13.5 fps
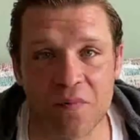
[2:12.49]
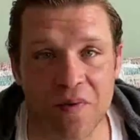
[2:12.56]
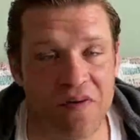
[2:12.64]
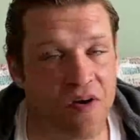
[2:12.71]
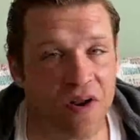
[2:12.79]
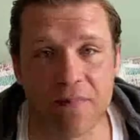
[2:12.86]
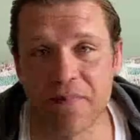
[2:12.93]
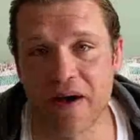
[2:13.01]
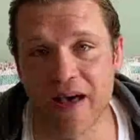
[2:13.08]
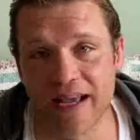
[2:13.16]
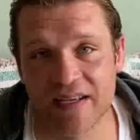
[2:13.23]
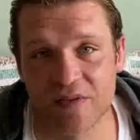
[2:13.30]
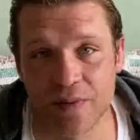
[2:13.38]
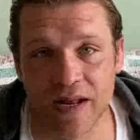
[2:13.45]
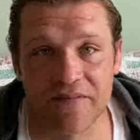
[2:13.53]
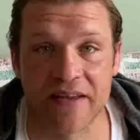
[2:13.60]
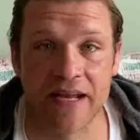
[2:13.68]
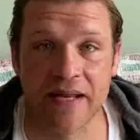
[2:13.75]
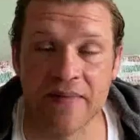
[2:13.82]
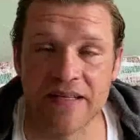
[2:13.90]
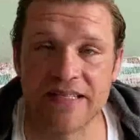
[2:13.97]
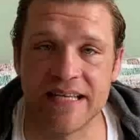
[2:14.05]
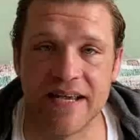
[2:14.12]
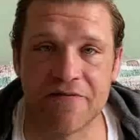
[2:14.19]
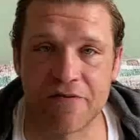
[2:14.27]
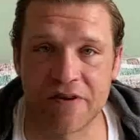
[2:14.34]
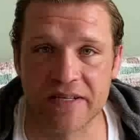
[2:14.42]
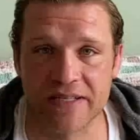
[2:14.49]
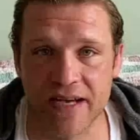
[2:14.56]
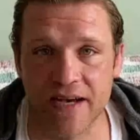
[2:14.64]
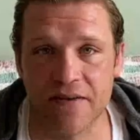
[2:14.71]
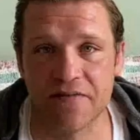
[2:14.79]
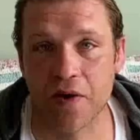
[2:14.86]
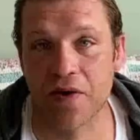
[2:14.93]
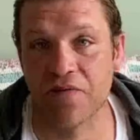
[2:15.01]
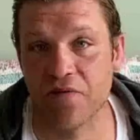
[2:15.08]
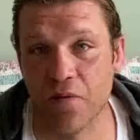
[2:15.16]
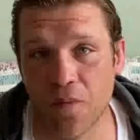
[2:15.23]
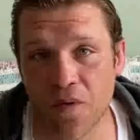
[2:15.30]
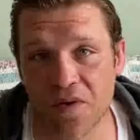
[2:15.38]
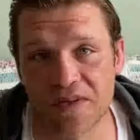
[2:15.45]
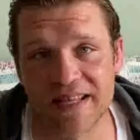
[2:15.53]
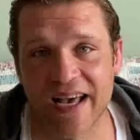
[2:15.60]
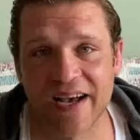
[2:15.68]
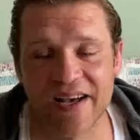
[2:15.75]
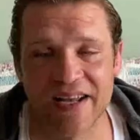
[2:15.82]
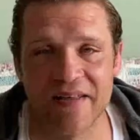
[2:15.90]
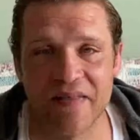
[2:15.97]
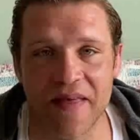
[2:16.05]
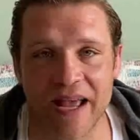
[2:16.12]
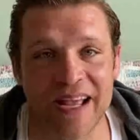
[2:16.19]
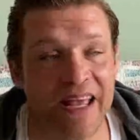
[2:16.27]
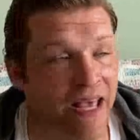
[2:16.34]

We're on our bikes, we love getting in the sea for a surf, going for walks, that kind of thing,